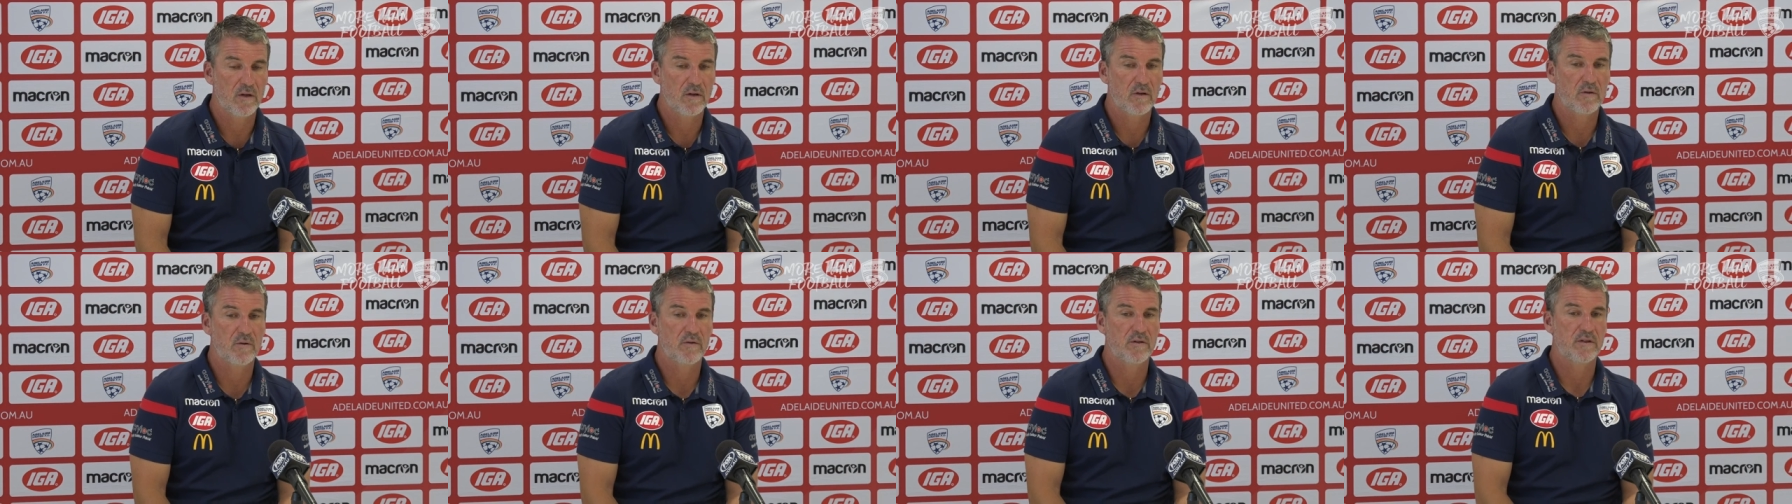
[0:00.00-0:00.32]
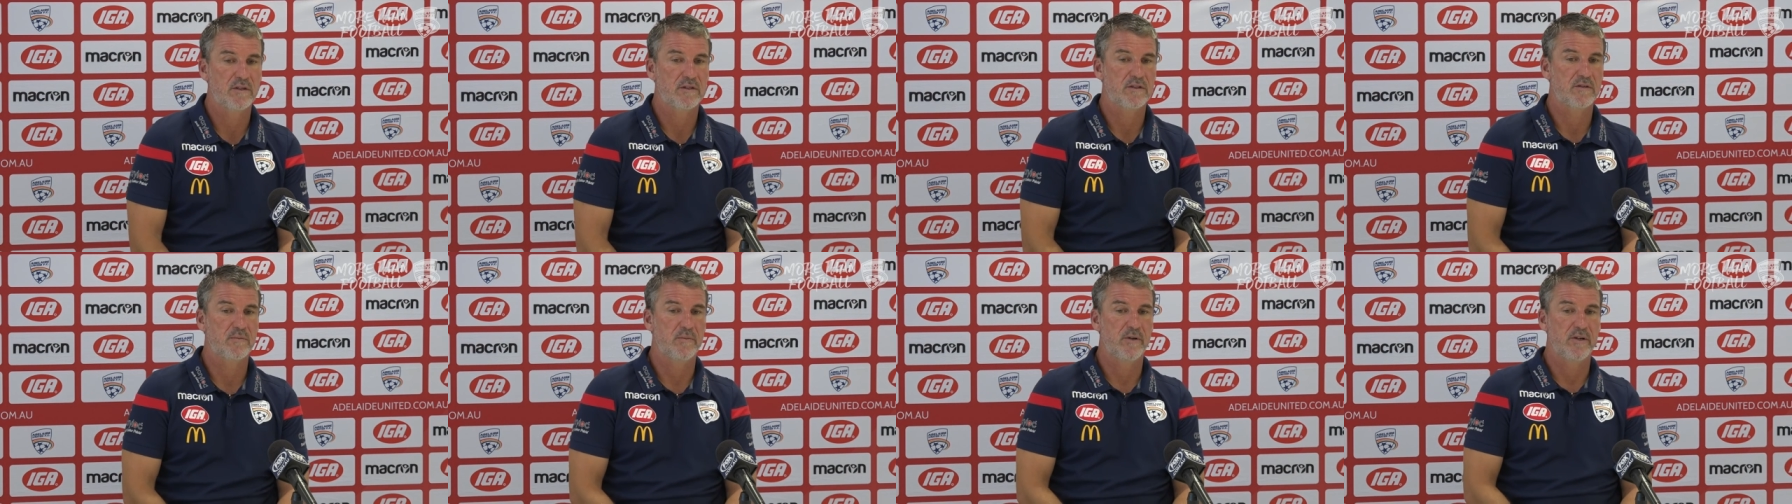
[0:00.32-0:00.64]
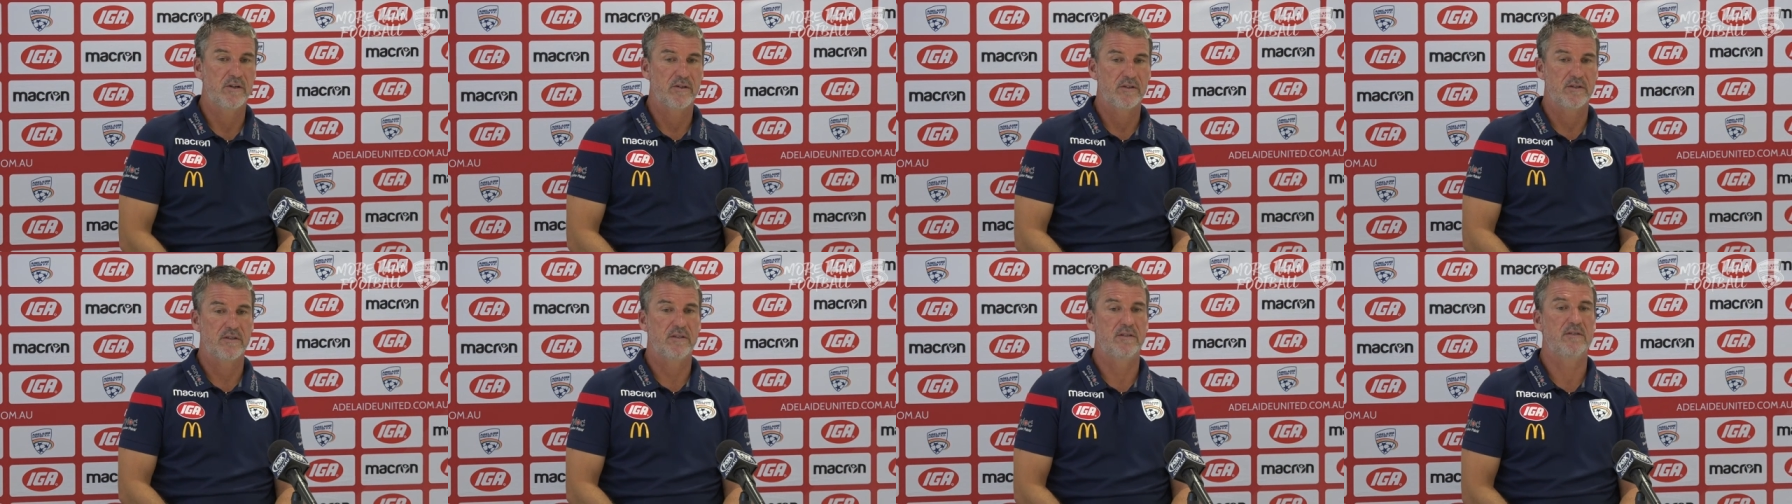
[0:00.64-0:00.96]
good
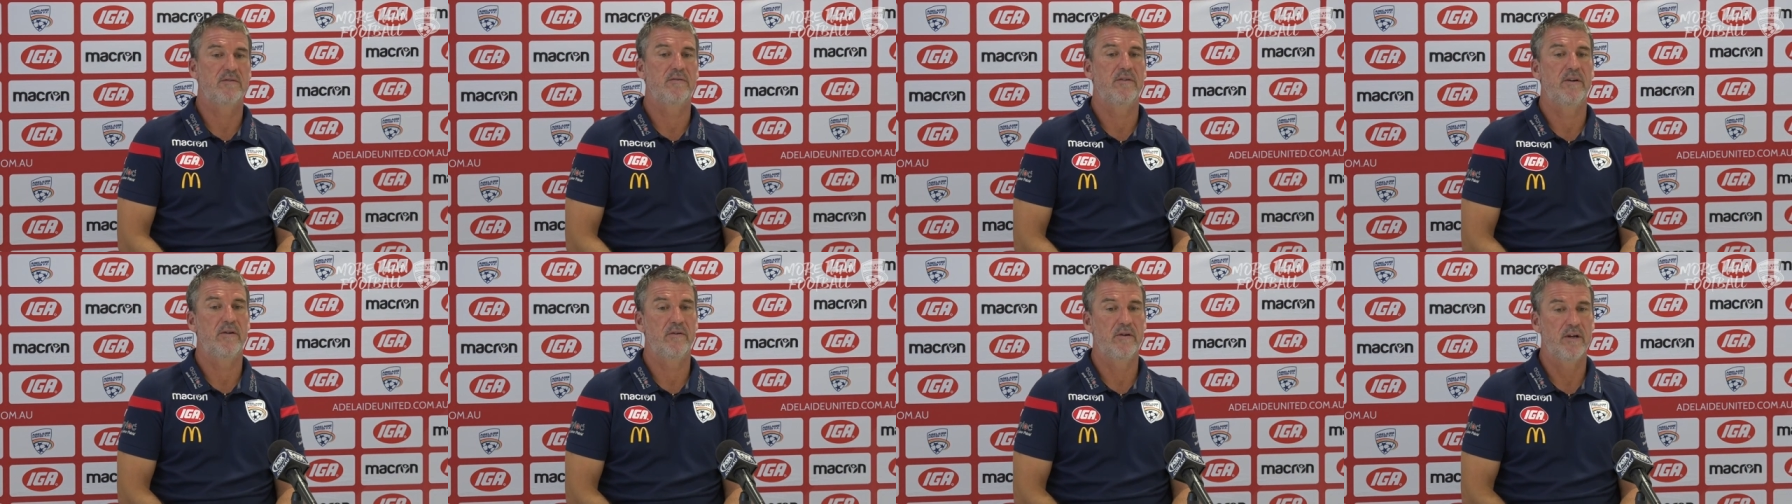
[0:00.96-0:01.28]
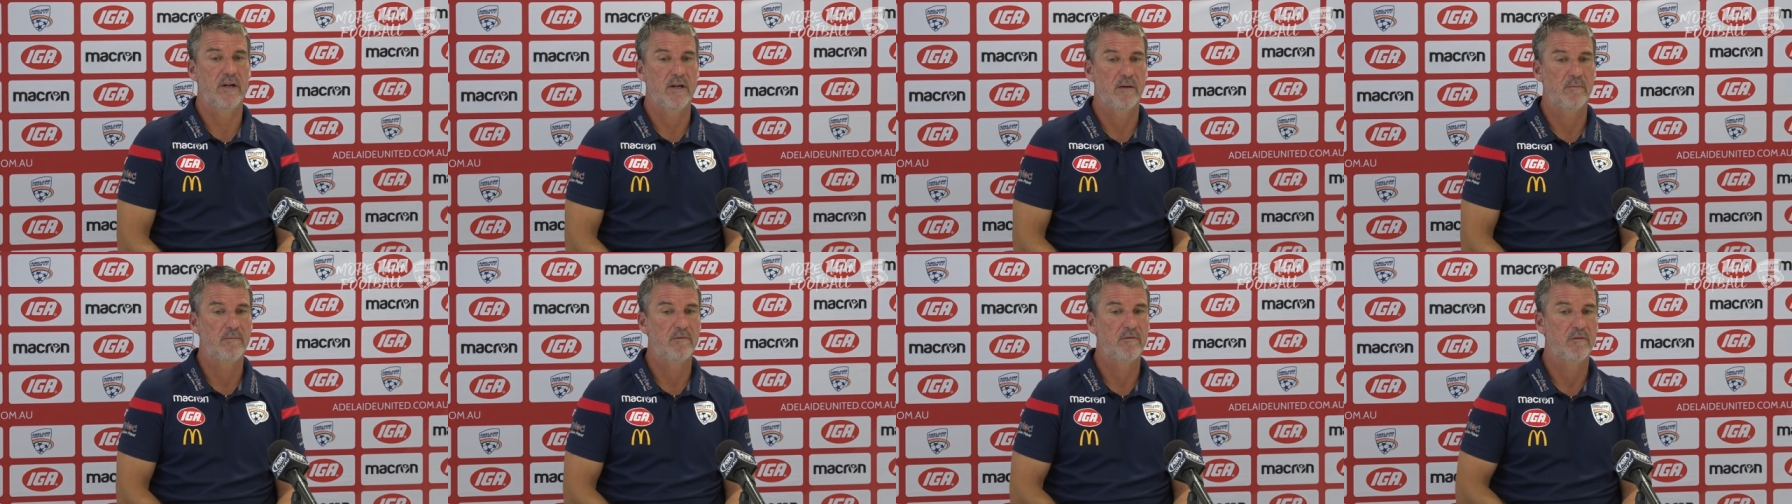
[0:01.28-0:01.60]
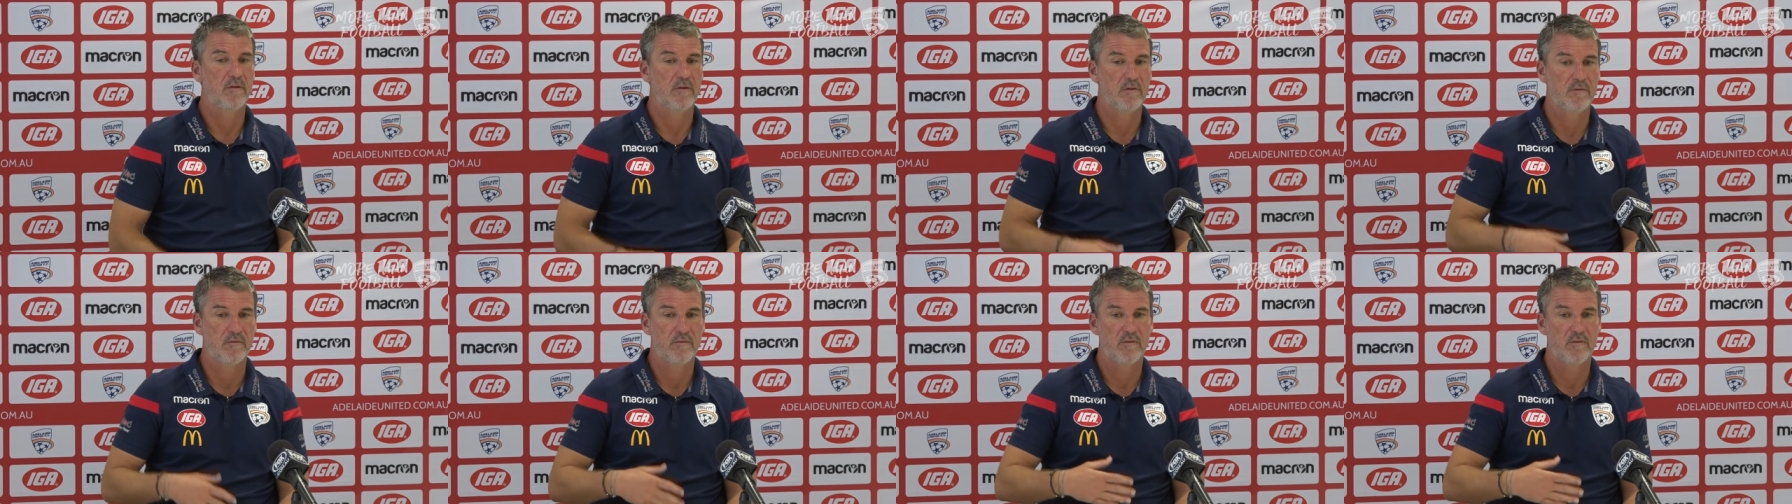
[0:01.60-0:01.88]
experience is very helpful